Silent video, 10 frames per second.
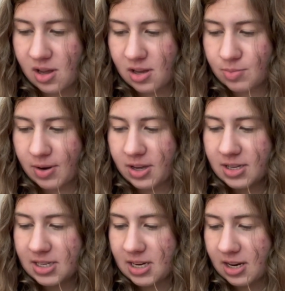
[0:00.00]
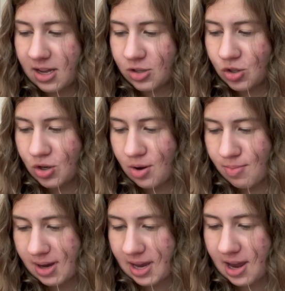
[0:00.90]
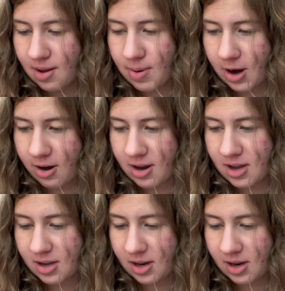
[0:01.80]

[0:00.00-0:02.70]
is probably Teenage Dream by Katy Perry.